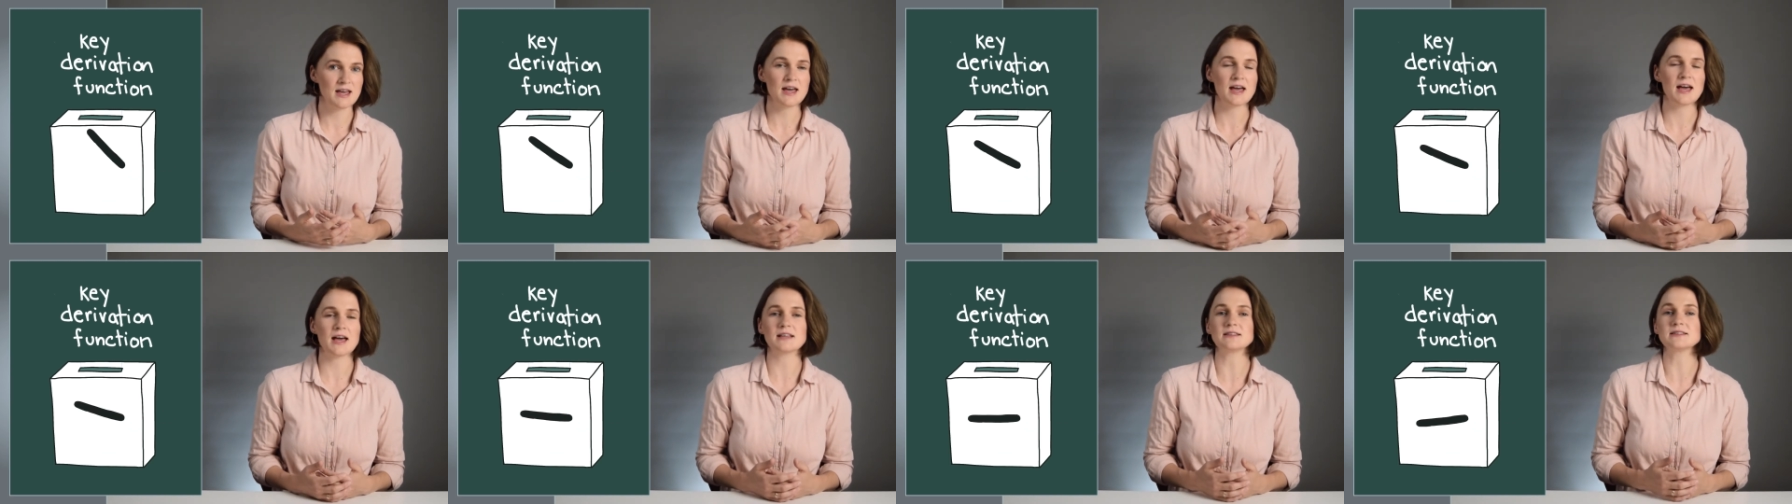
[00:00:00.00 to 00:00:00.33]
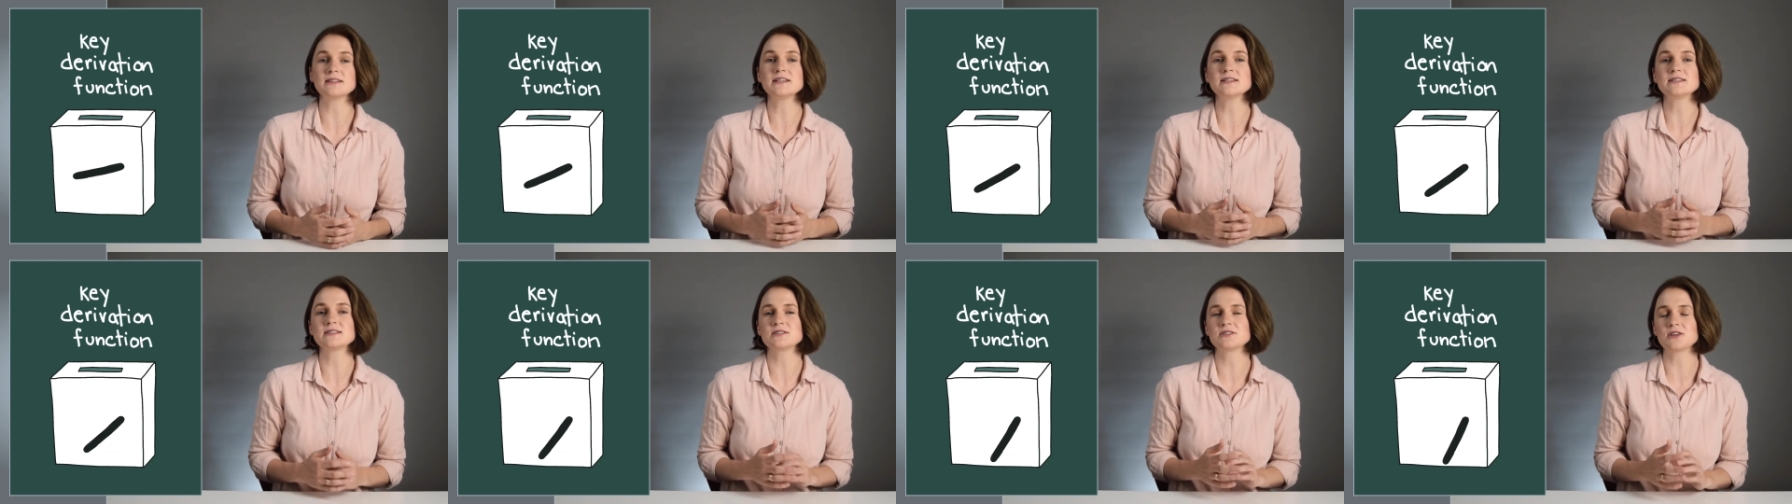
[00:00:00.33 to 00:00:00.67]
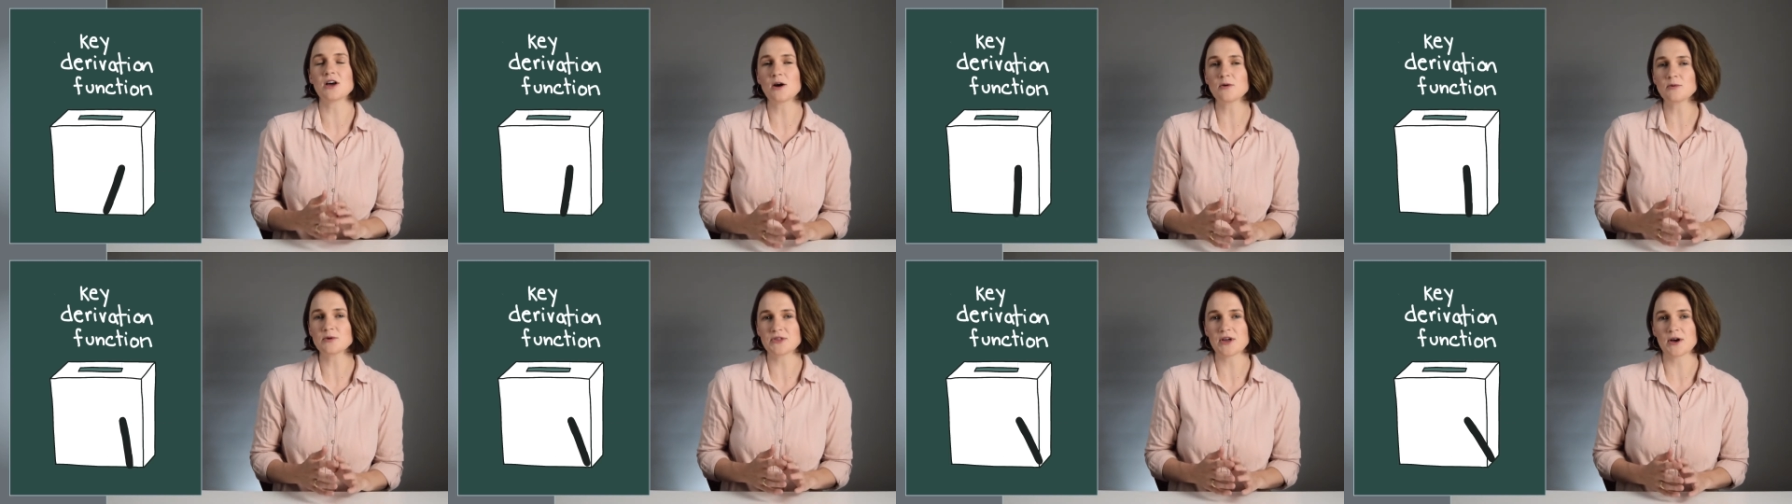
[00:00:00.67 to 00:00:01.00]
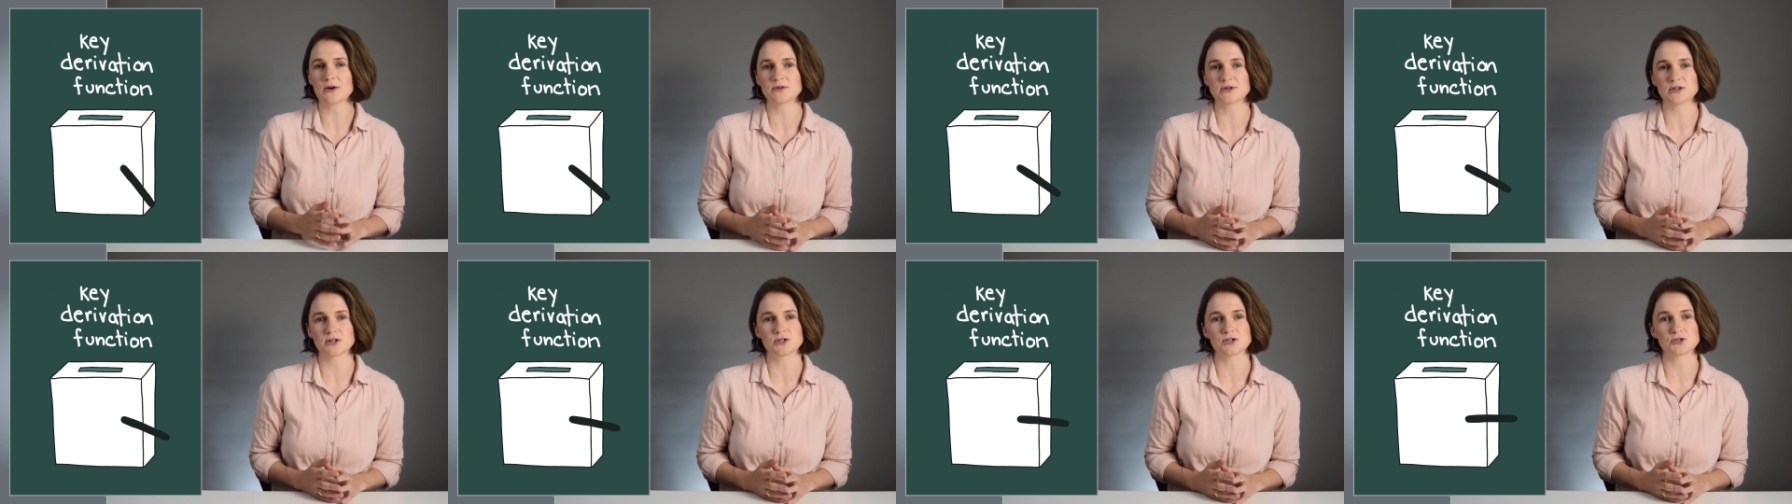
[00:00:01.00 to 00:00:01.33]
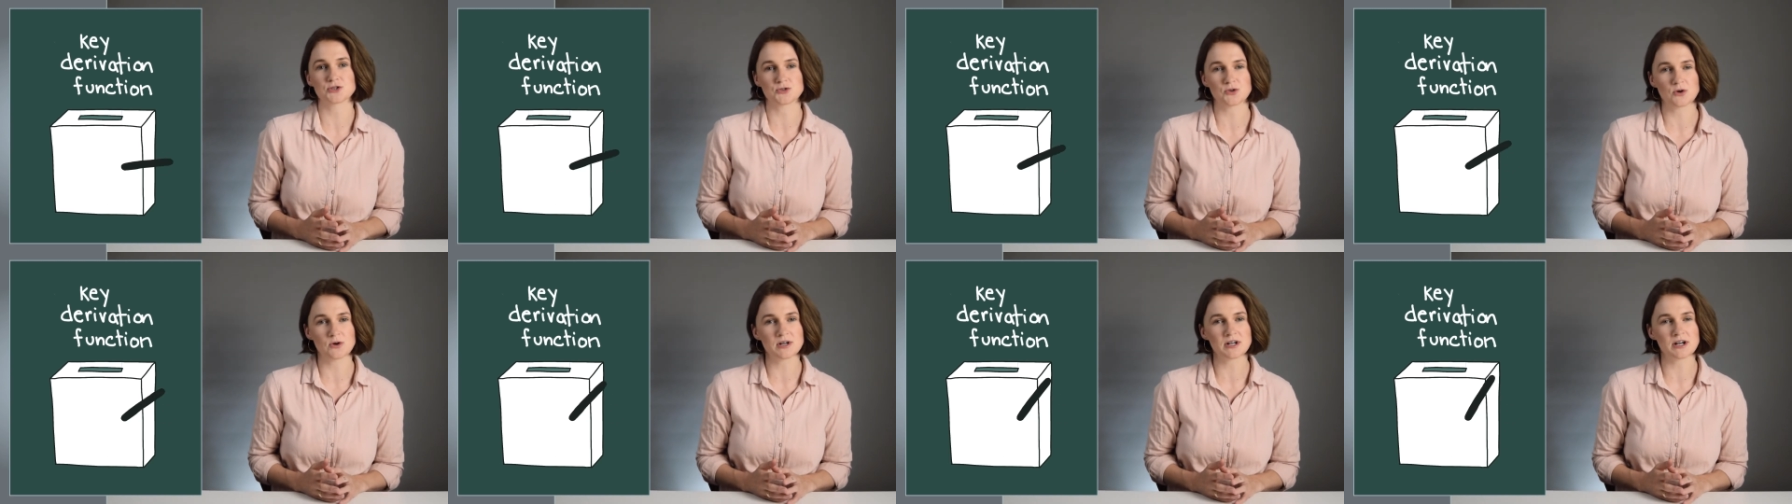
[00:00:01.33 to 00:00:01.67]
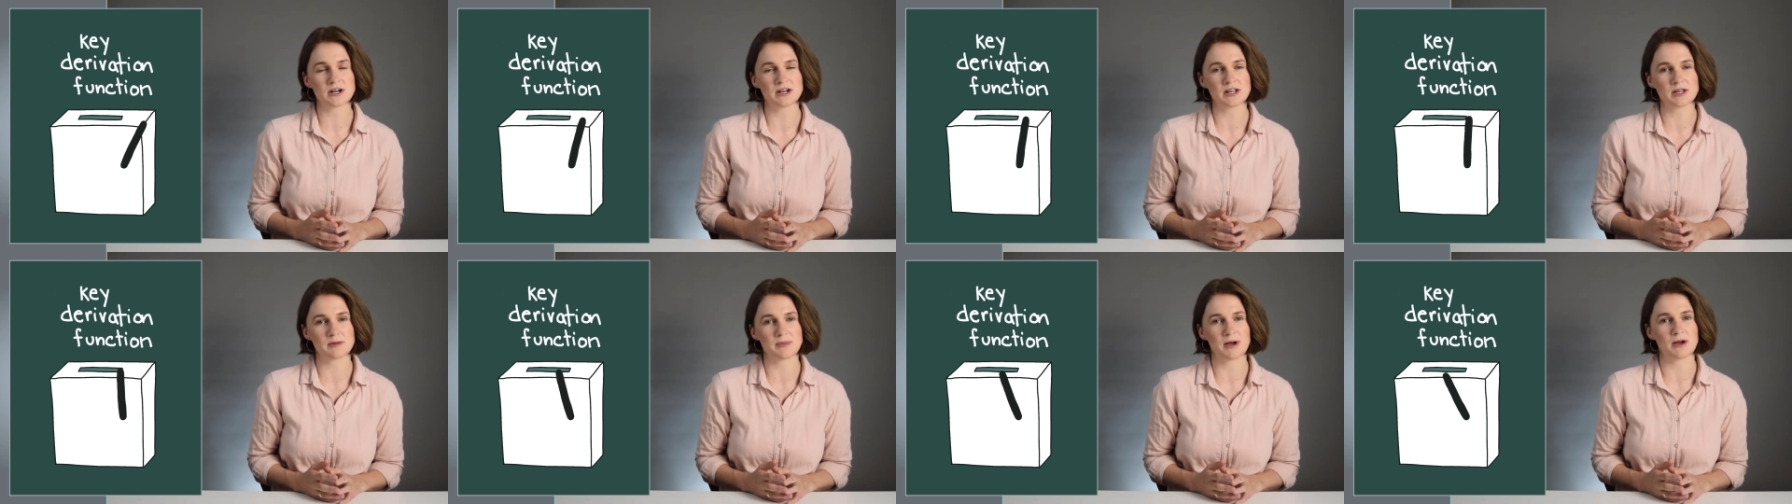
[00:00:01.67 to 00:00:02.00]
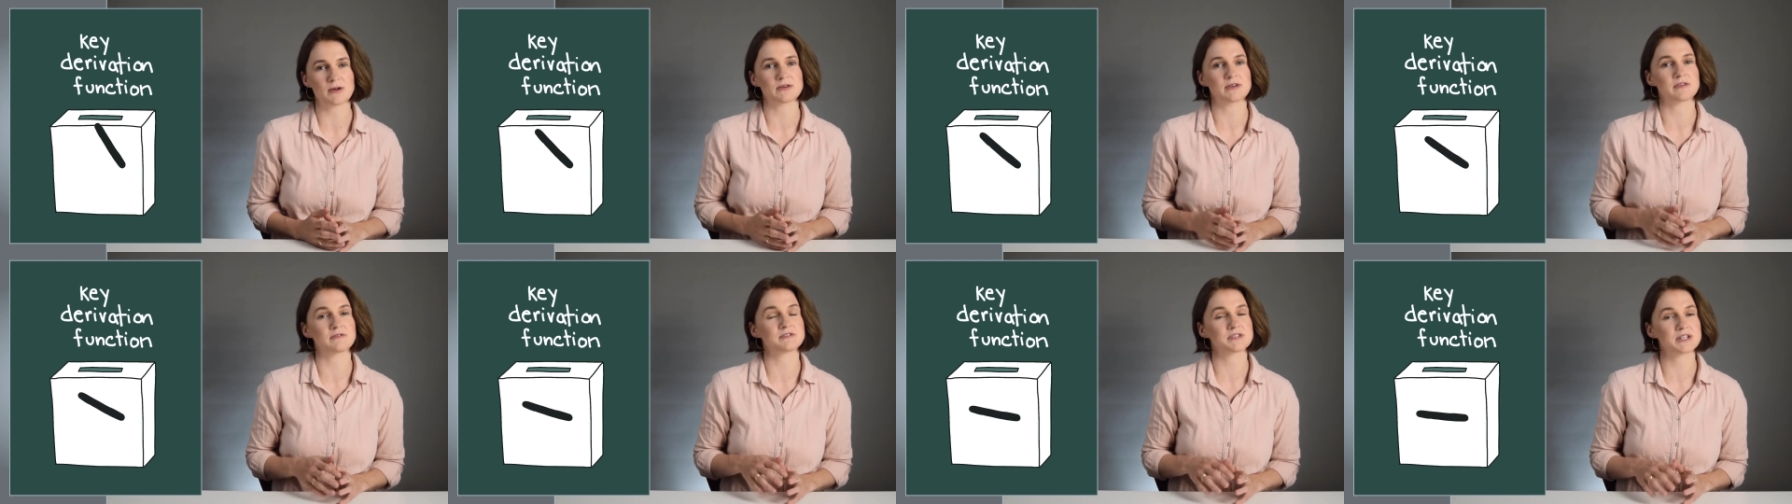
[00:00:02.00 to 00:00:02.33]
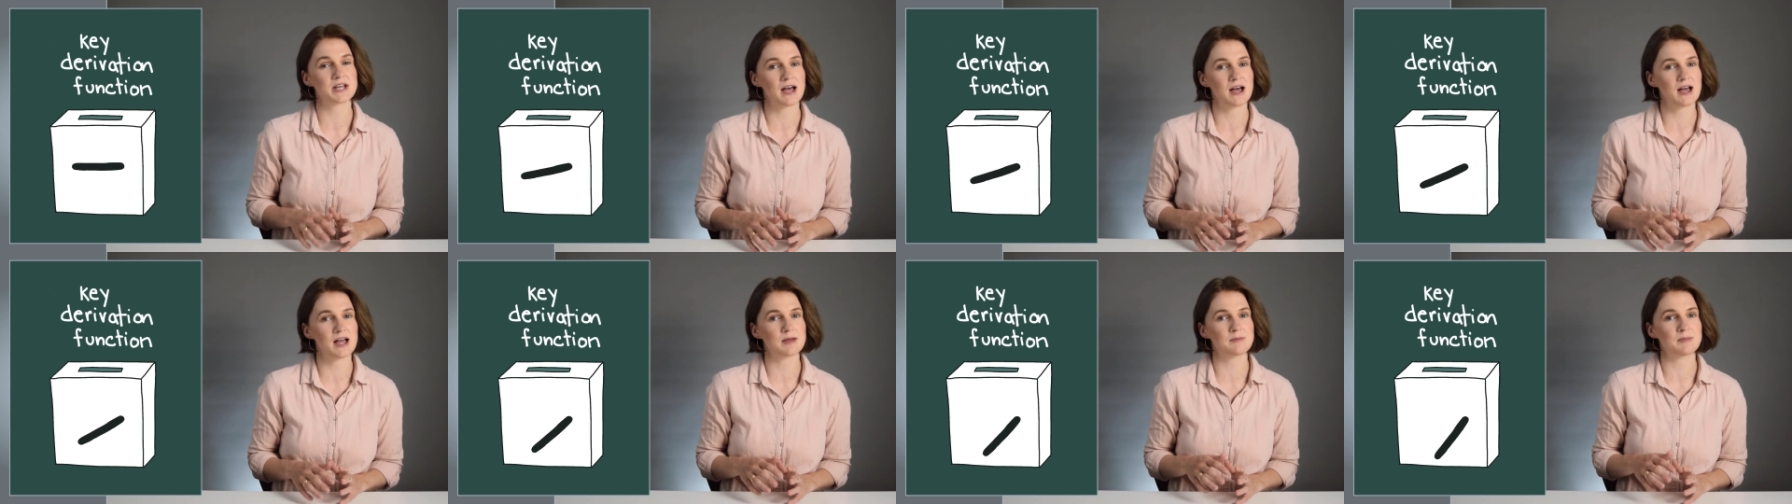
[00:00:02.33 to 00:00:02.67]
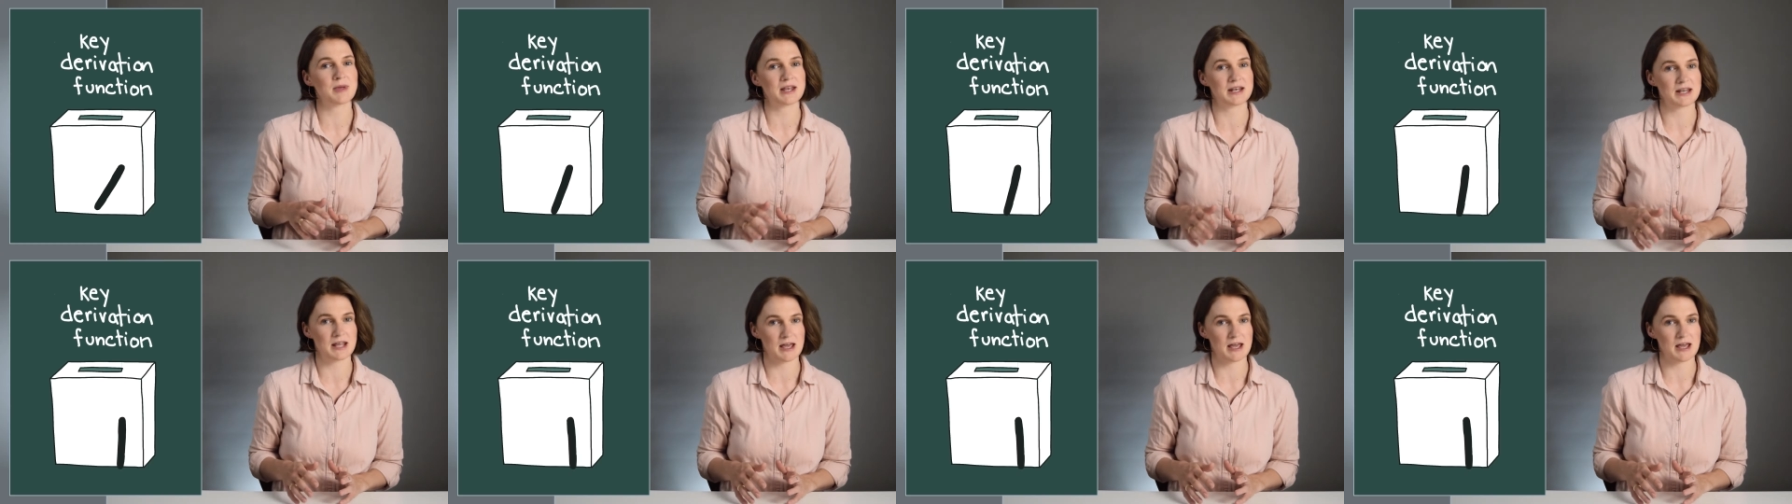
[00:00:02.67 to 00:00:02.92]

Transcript: at least not without an extraordinary amount of time and